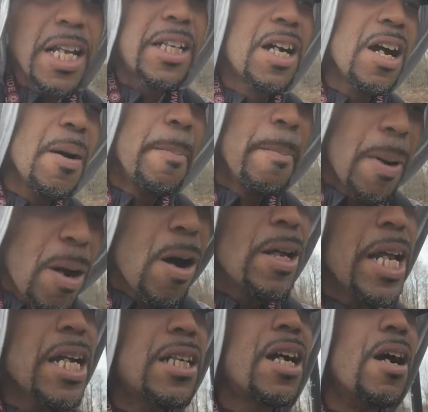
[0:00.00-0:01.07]
morning, good
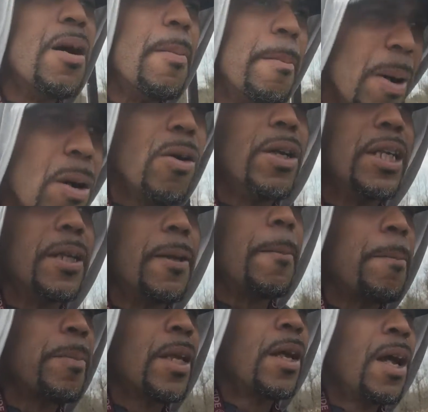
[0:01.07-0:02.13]
morning, good morning.
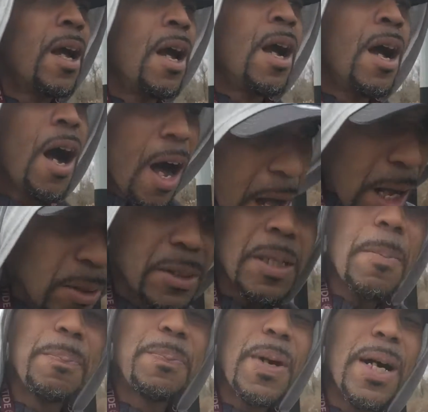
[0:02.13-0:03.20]

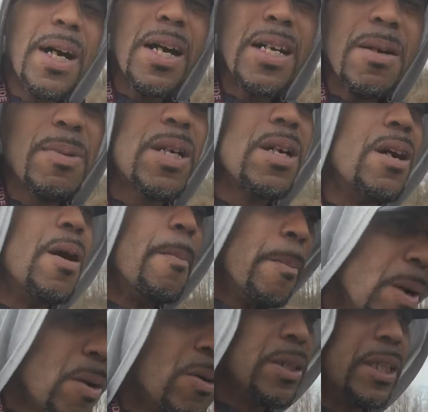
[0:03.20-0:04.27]
Alden Bynum,
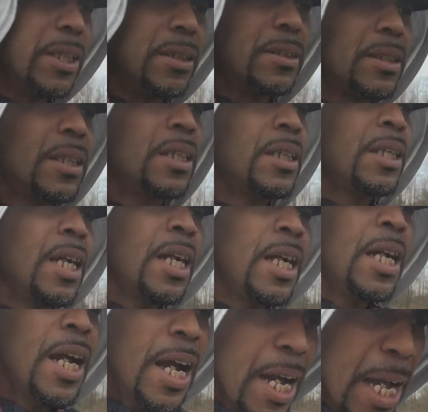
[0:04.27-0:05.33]
good morning.
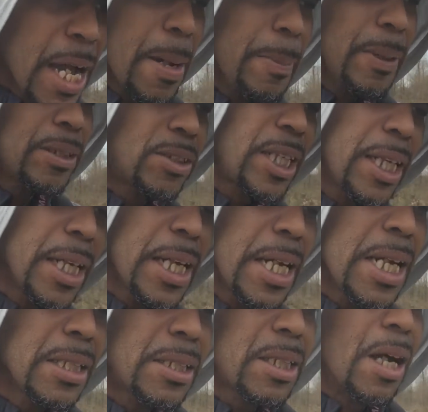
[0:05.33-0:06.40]
Ham and
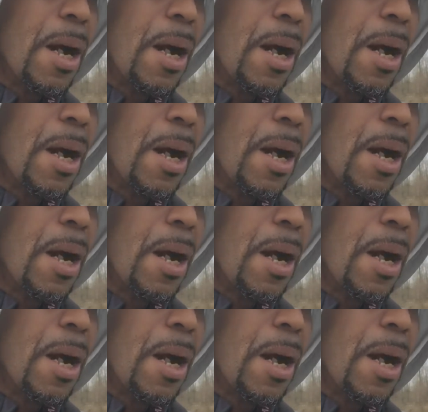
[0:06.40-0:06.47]
cheese,